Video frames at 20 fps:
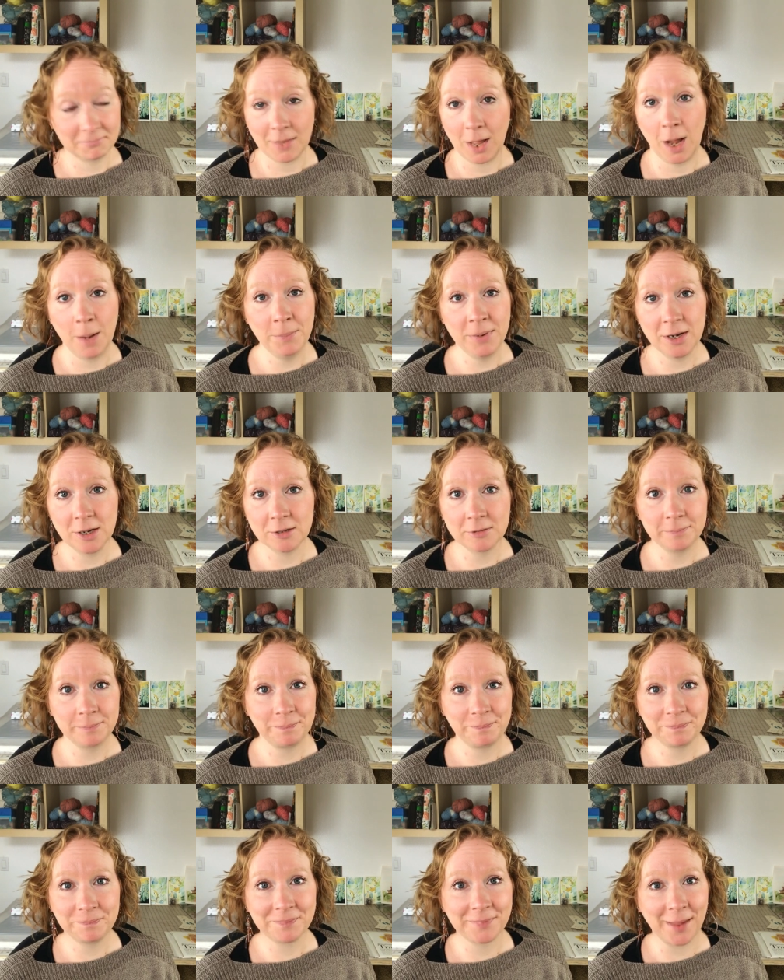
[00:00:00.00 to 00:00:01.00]
I'm here.
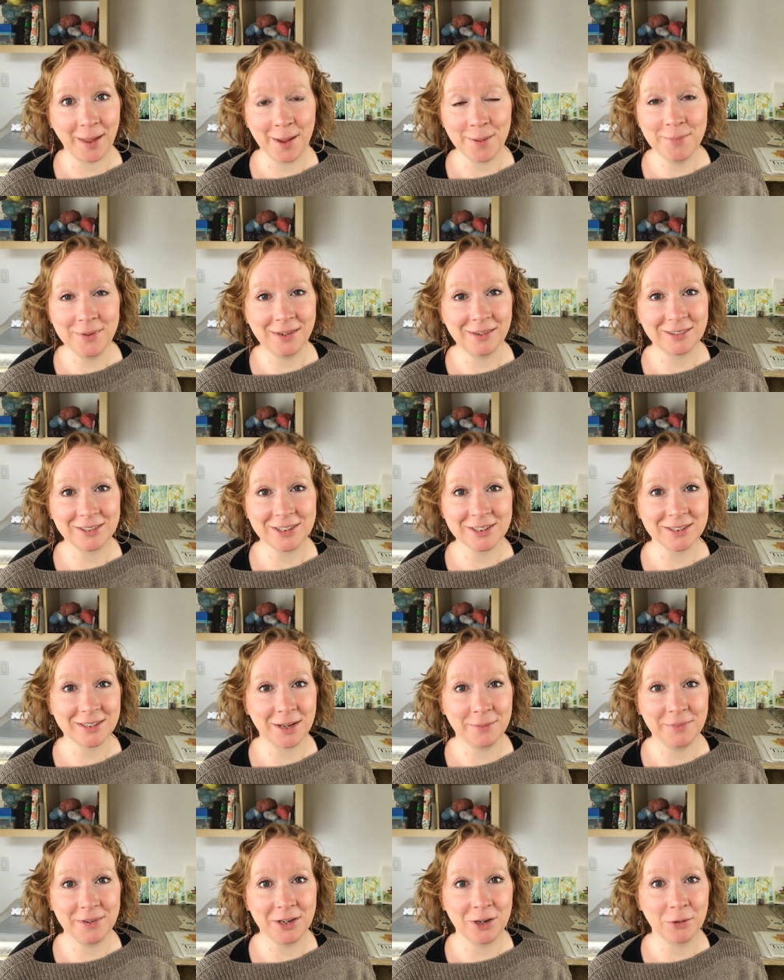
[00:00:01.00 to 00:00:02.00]
I'm here. Just
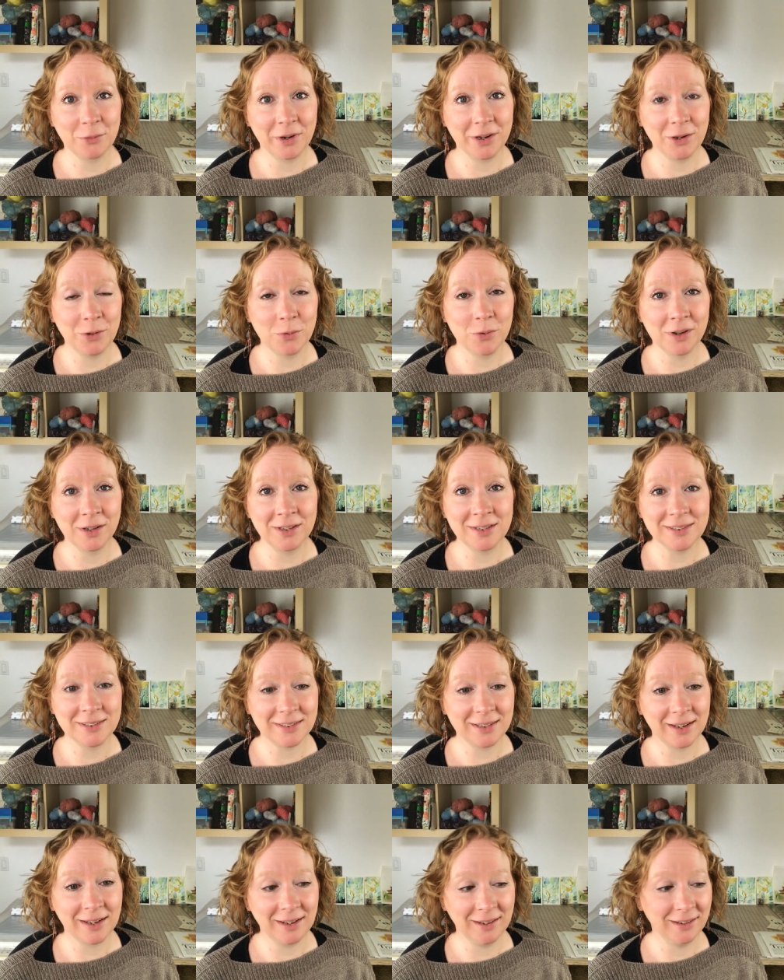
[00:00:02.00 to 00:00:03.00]
let me know what you want
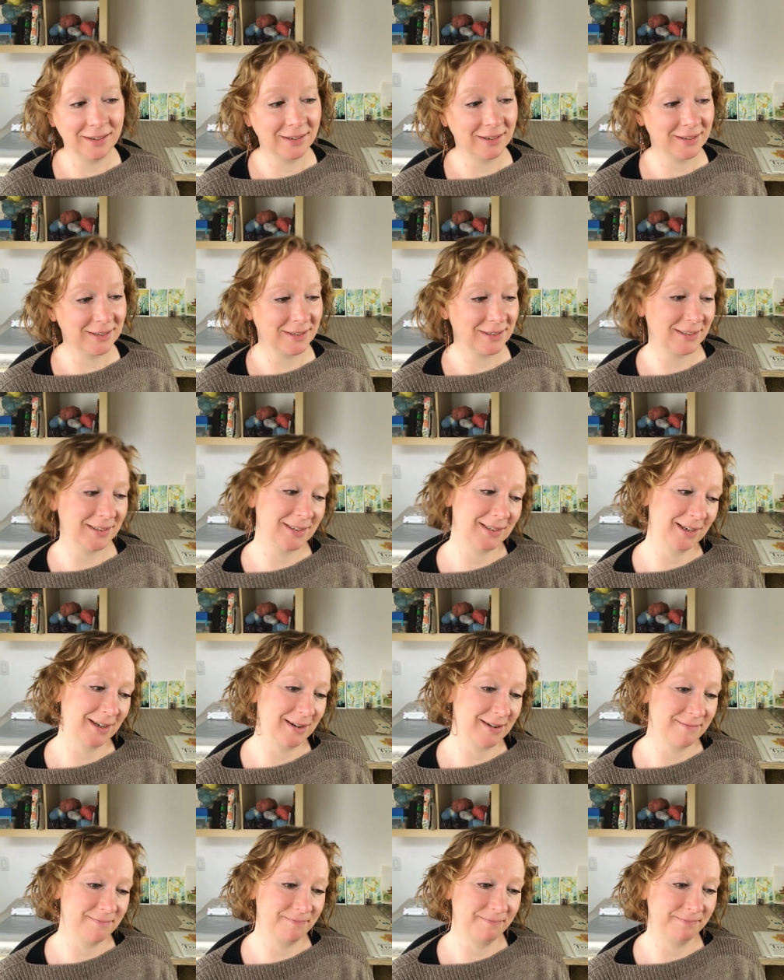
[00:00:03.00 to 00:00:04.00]
and,
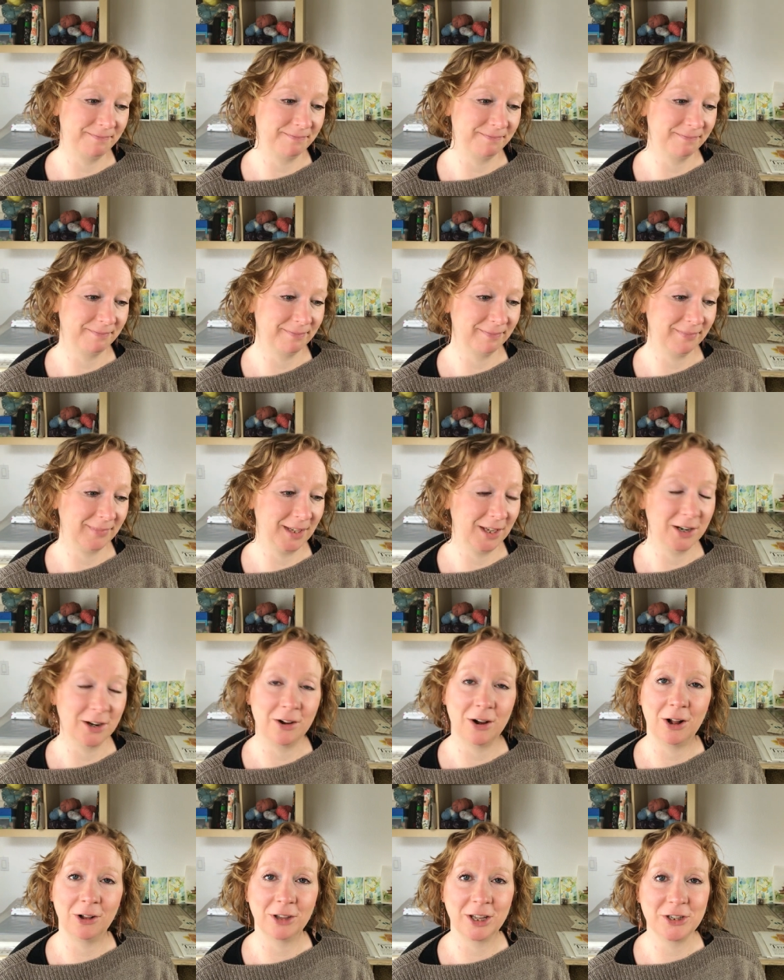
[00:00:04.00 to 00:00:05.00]
um, you know,
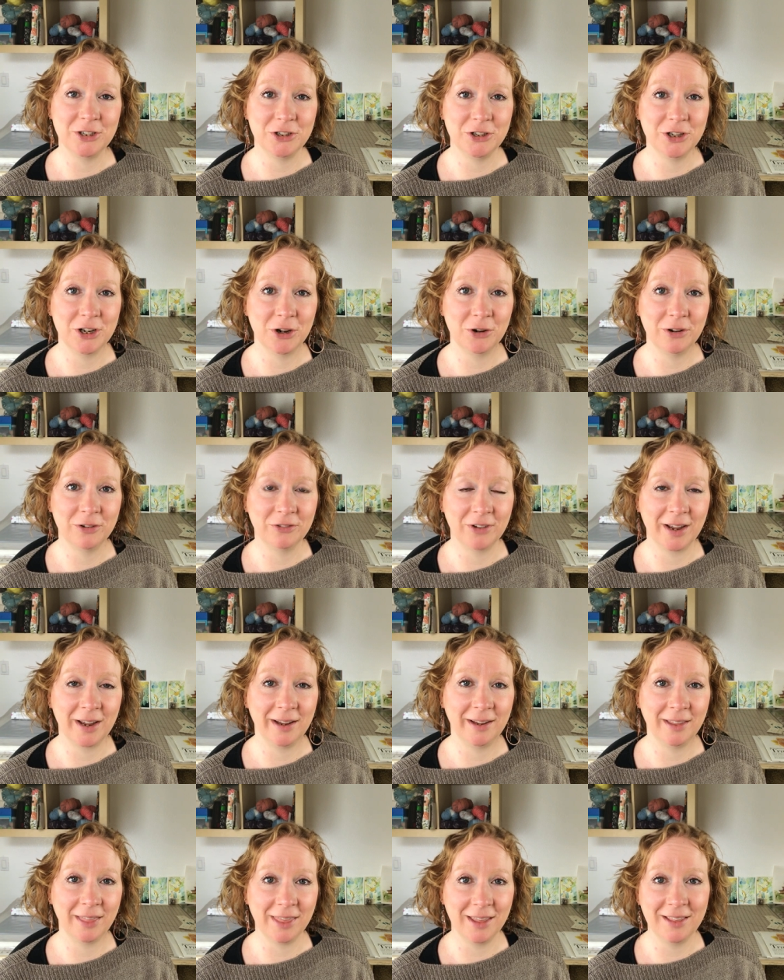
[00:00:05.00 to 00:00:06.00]
I'll let you know if
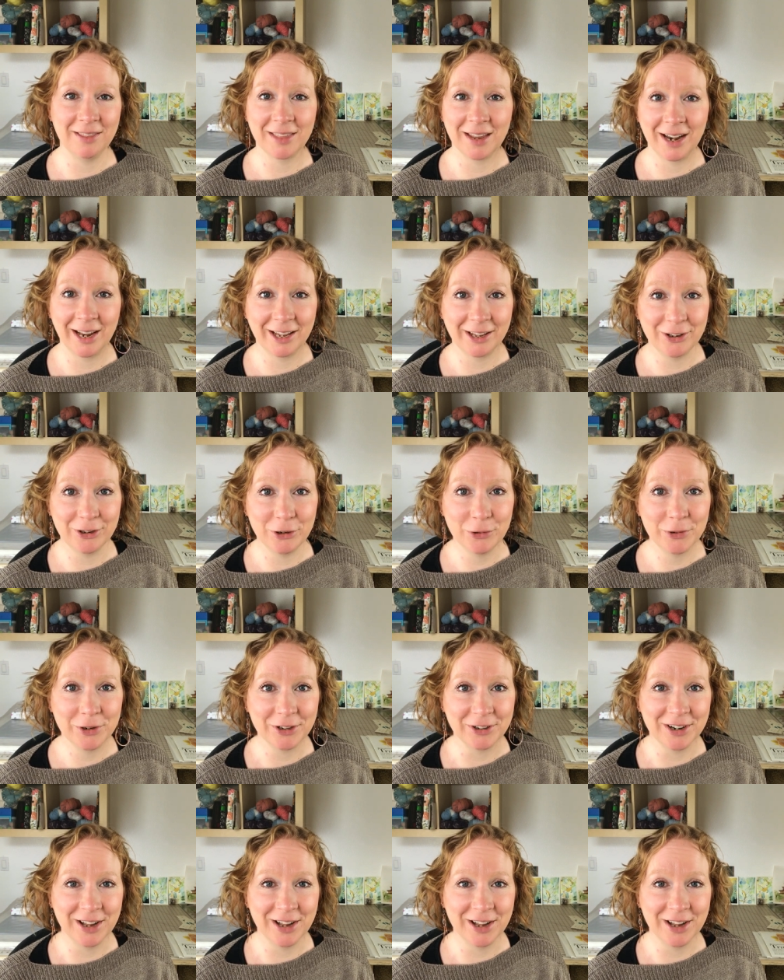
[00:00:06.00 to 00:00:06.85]
I think that I can do it or